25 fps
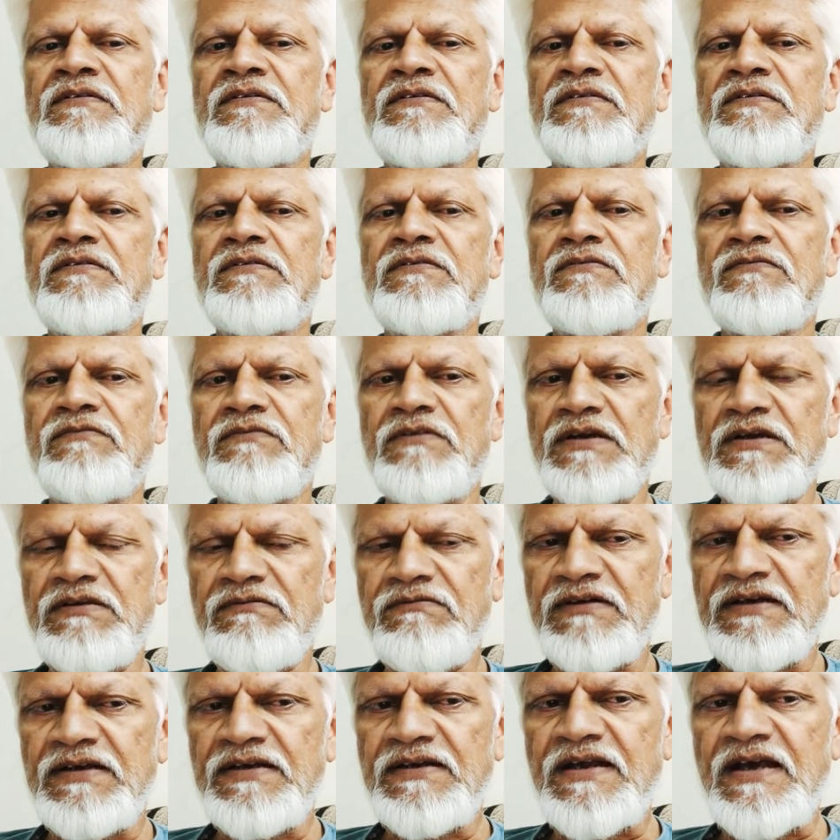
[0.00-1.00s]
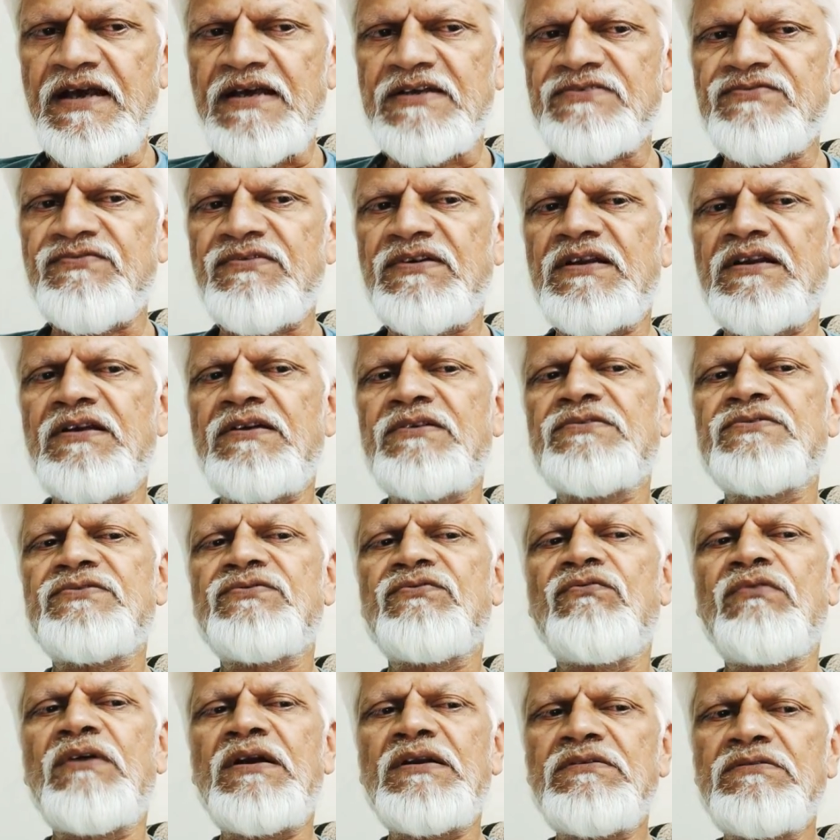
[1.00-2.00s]
worldwide as well as
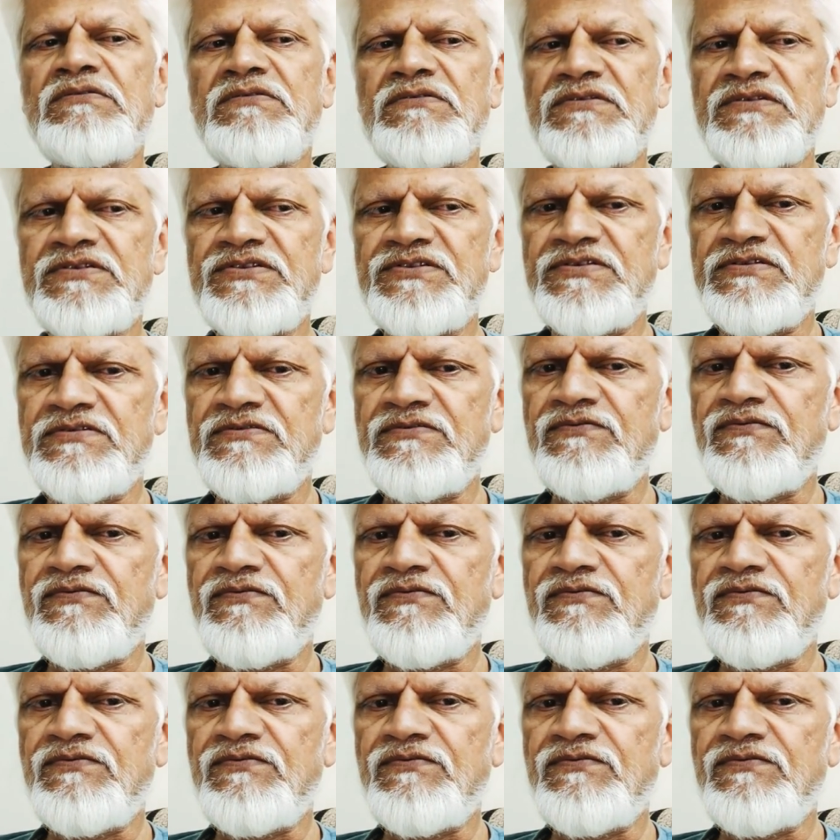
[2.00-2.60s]
one origin